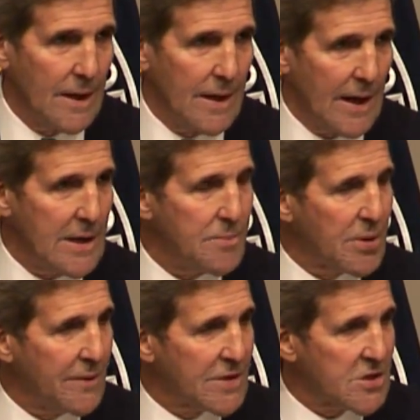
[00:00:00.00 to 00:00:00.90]
than any
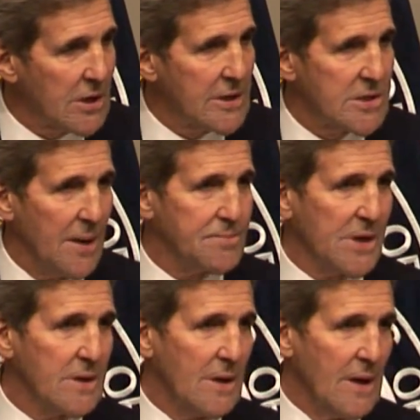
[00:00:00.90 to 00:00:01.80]
previously
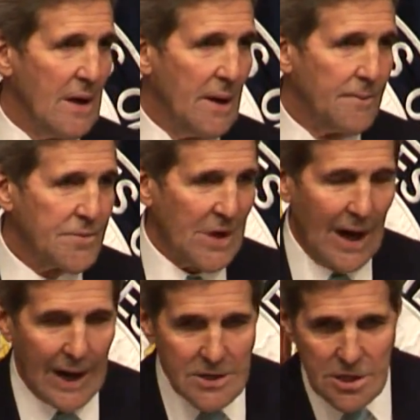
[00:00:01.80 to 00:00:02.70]
attempted,
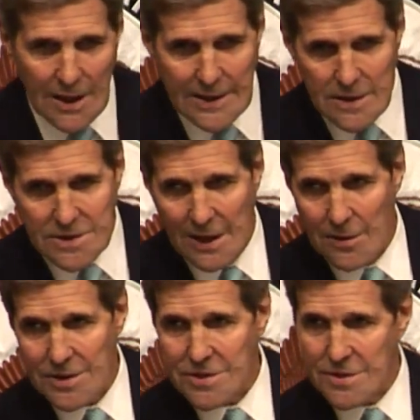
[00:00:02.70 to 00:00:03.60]
to isolate the
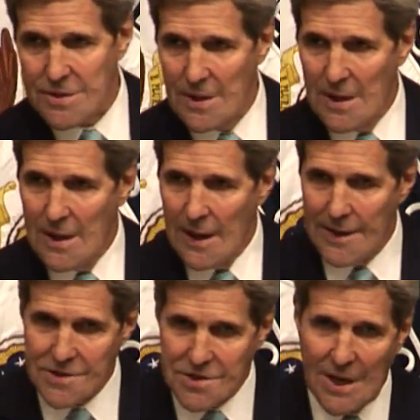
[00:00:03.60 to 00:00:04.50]
terrorists
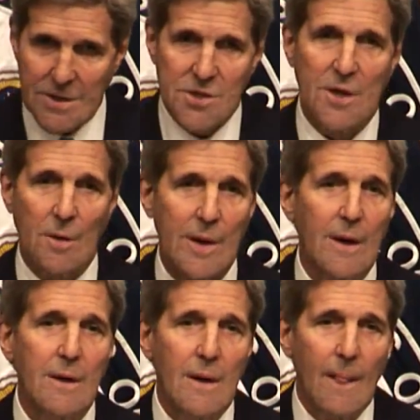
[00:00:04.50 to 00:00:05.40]
and set
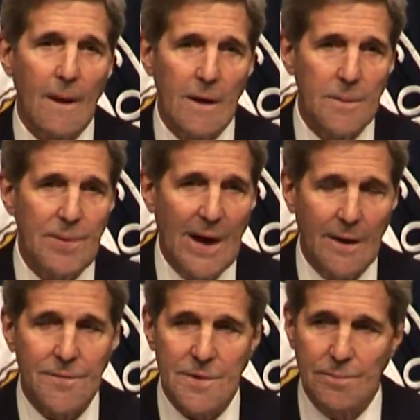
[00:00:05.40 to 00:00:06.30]
Syria on the
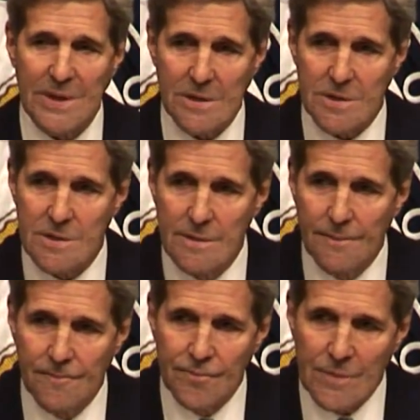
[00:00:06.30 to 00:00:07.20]
path to
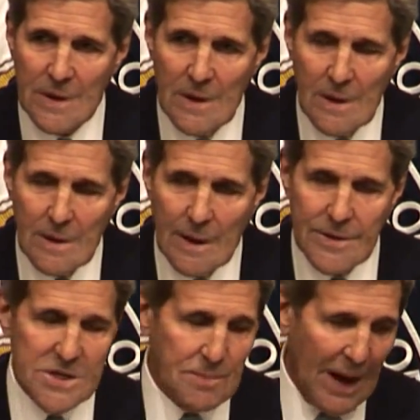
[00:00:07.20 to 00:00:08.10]
peace. Now,
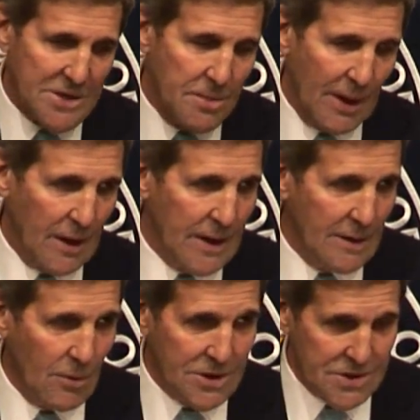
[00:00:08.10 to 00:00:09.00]
this
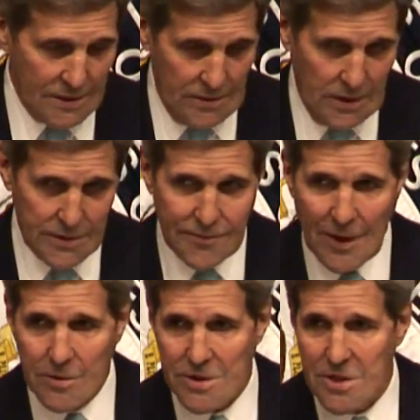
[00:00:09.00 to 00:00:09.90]
possibility was the
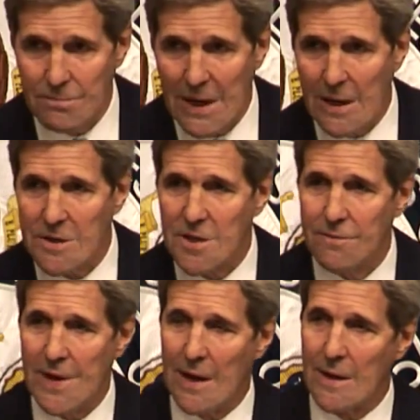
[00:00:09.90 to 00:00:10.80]
focus of meetings
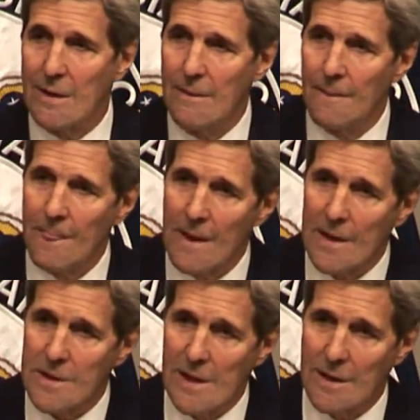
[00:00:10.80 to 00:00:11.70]
in Vienna
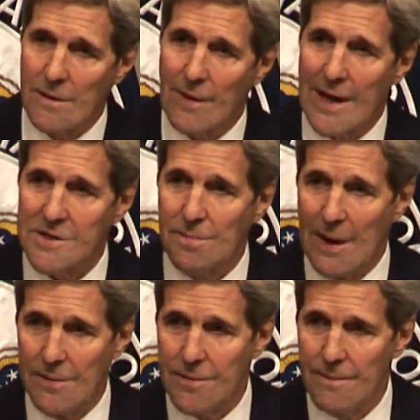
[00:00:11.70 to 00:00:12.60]
at the end of last
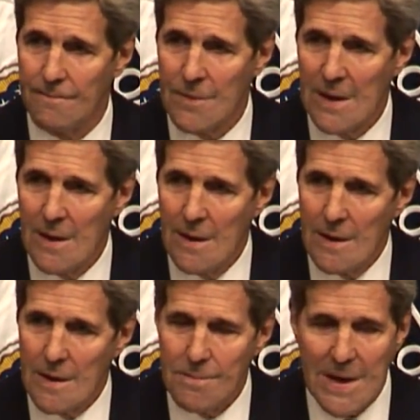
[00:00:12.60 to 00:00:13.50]
month.
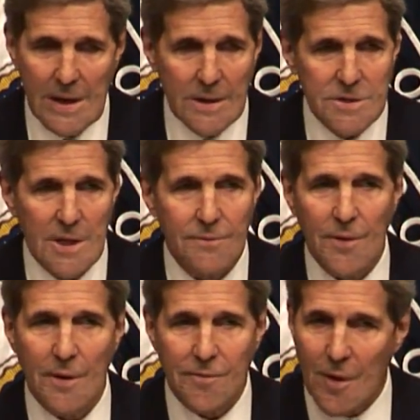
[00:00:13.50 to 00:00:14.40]
Meetings that,
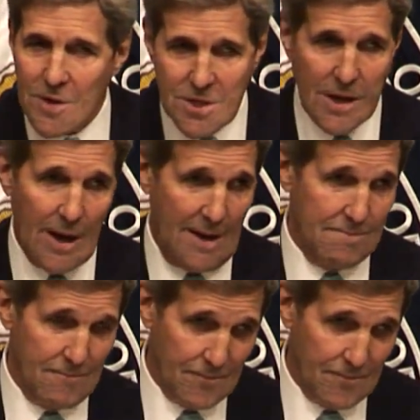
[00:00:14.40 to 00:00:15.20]
for the first time,